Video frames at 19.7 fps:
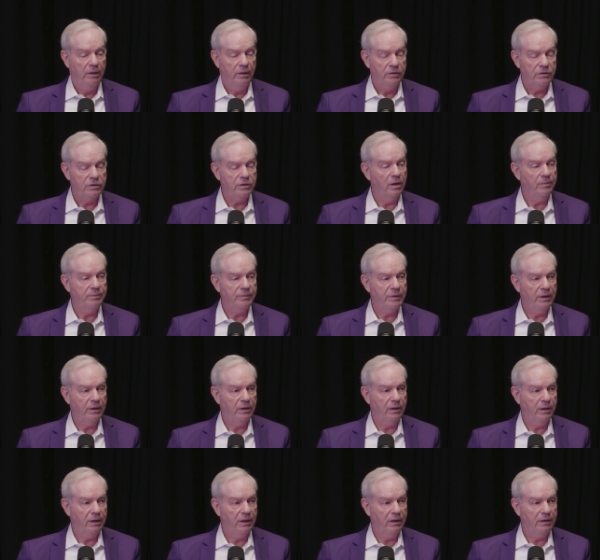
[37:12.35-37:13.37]

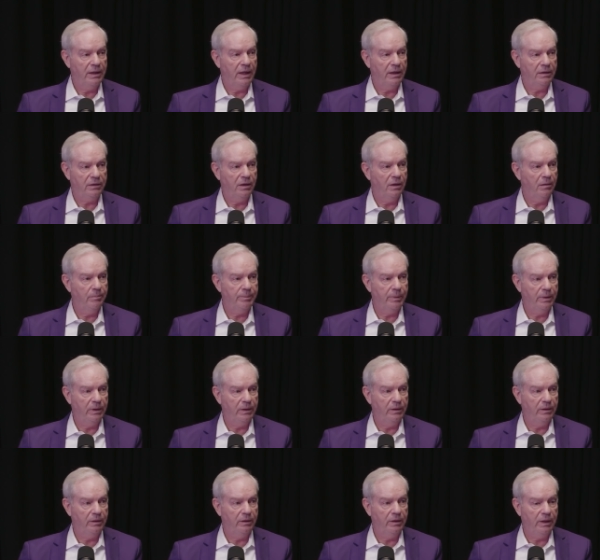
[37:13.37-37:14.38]
something in that
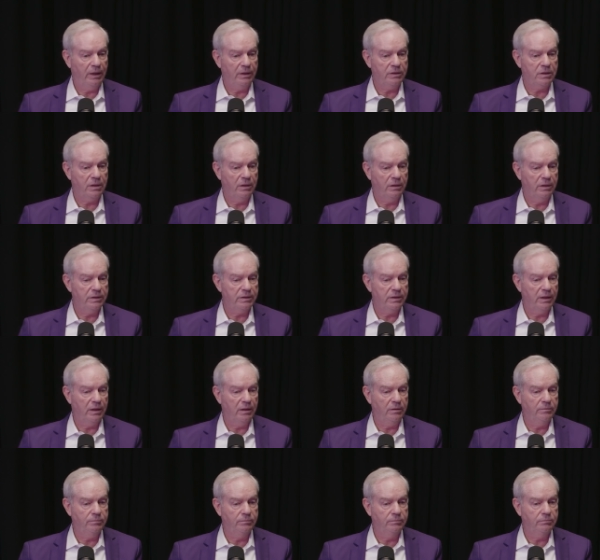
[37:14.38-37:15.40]
company that's going to
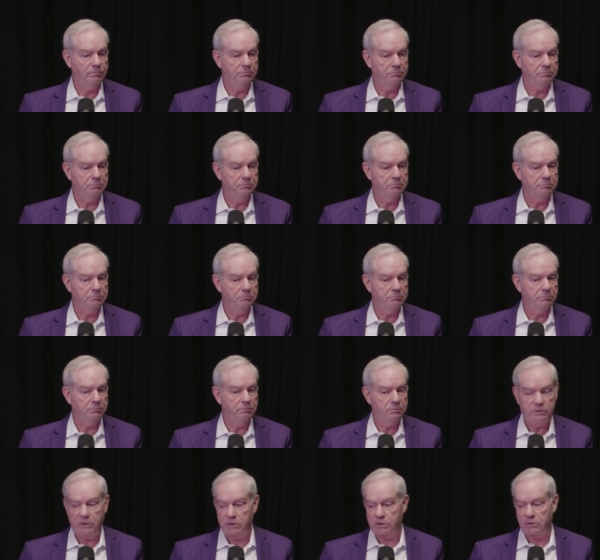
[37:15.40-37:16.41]
say,
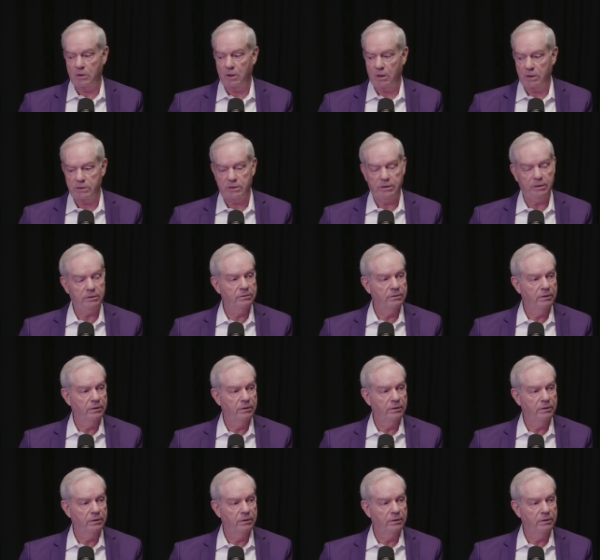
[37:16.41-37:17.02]
just caused it.